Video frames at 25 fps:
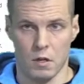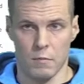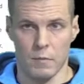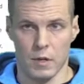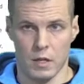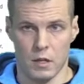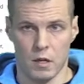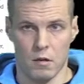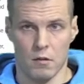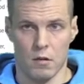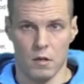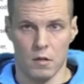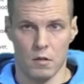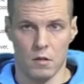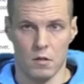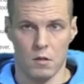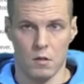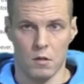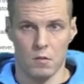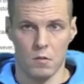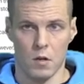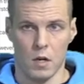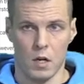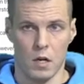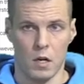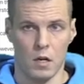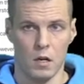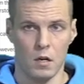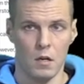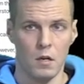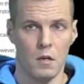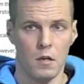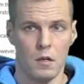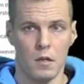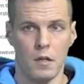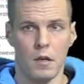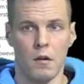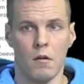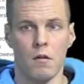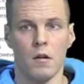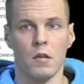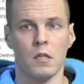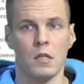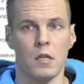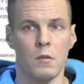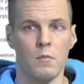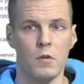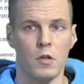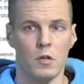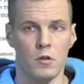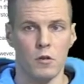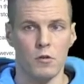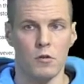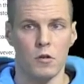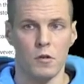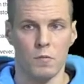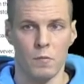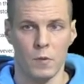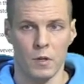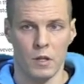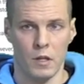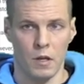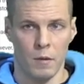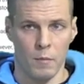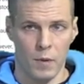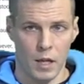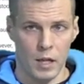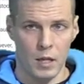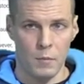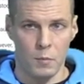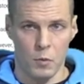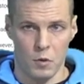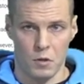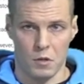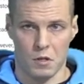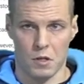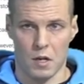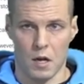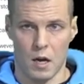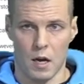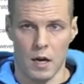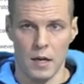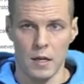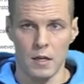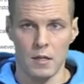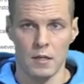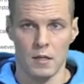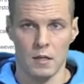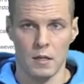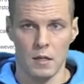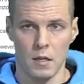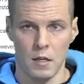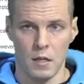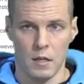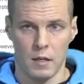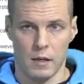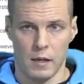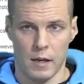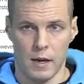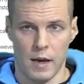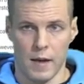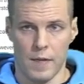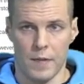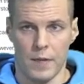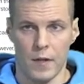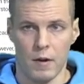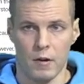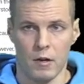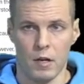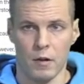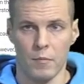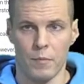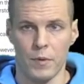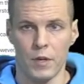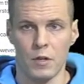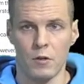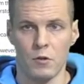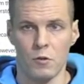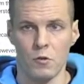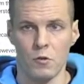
materials. So there are some issues where there are multiple sides, and there can be two